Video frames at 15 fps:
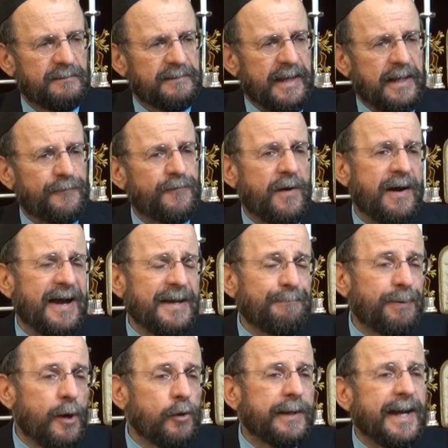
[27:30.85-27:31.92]
that if I
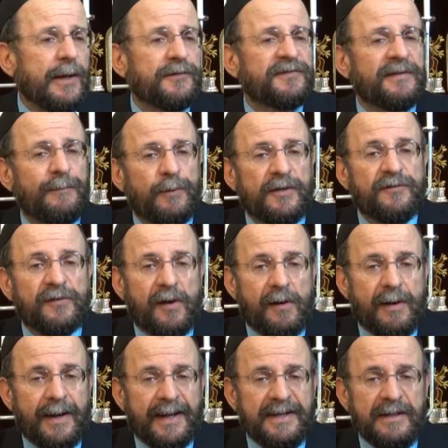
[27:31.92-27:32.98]
poke out someone's
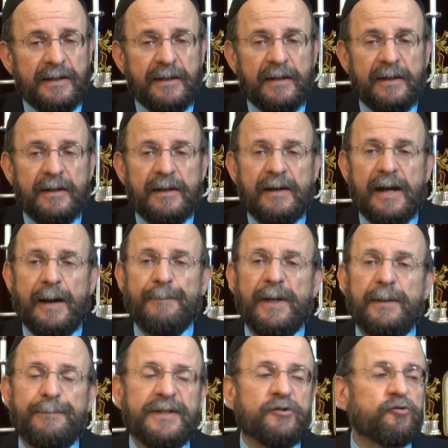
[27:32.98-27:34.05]
eye, I'm going
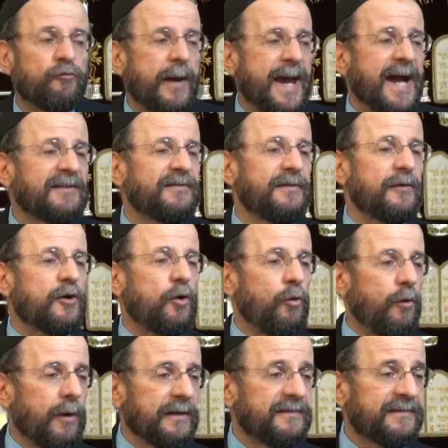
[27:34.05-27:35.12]
to be dragged to the
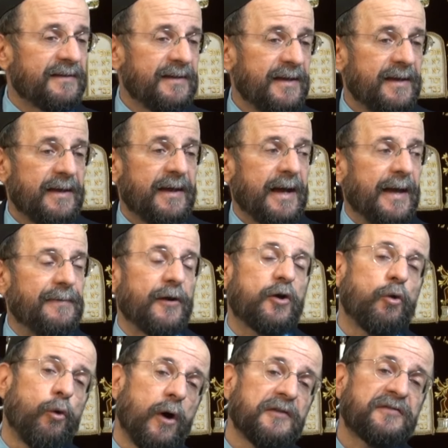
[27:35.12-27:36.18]
court and the
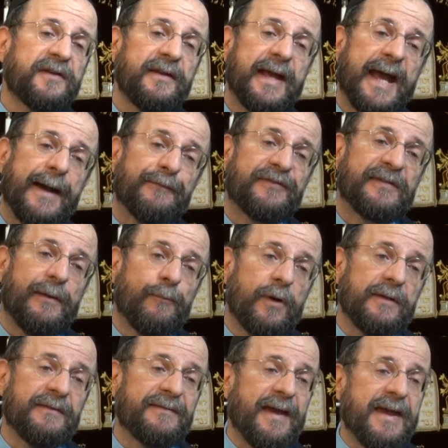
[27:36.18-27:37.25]
court's going to have
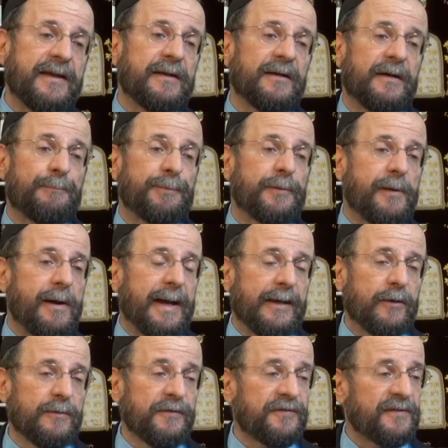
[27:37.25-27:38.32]
someone take a
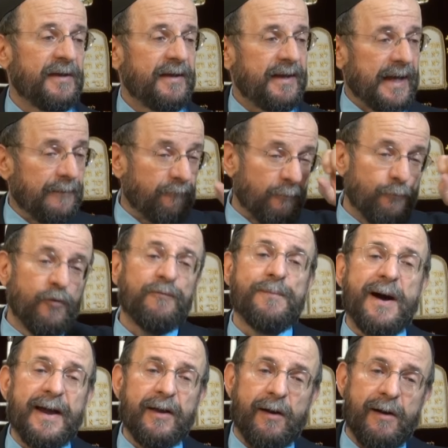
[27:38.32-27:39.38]
pliers and remove
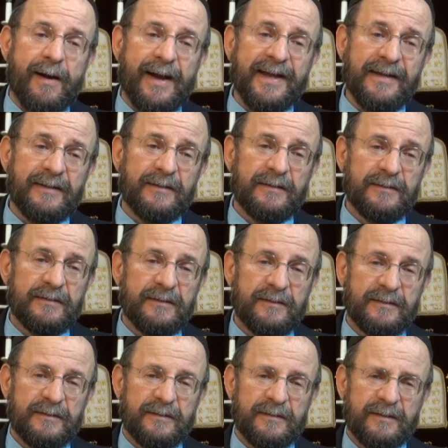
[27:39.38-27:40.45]
my eye?
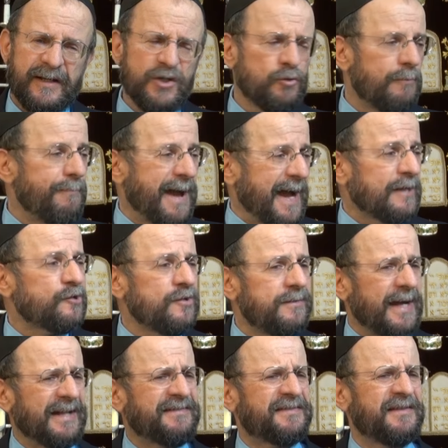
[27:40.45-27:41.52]
Can you imagine
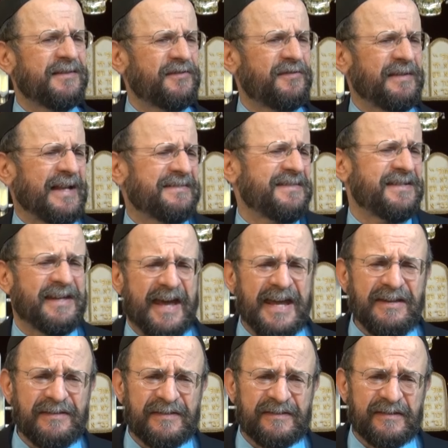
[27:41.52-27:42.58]
that's the, that's the
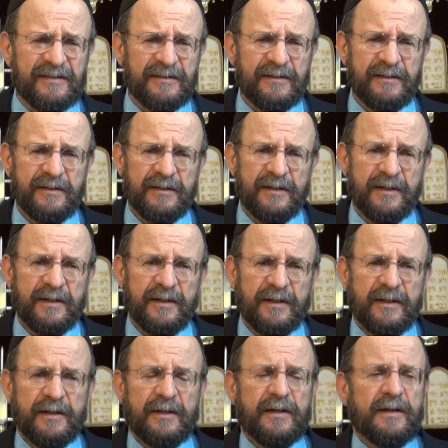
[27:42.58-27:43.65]
case?
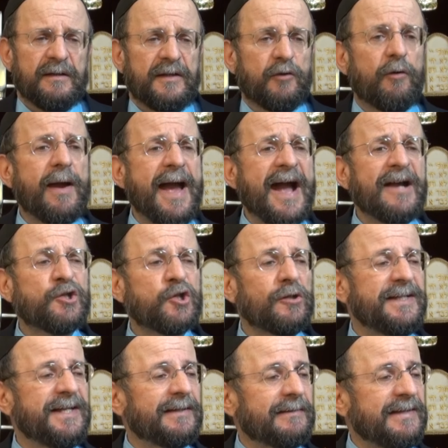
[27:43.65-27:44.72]
There are
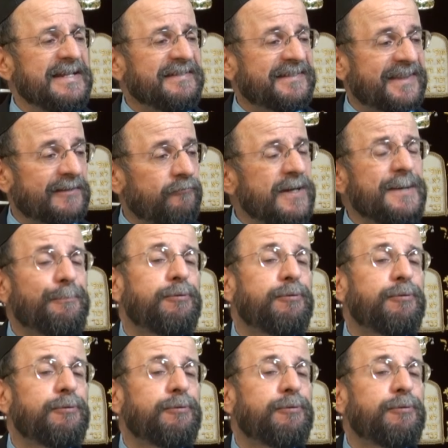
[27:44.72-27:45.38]
actually at least three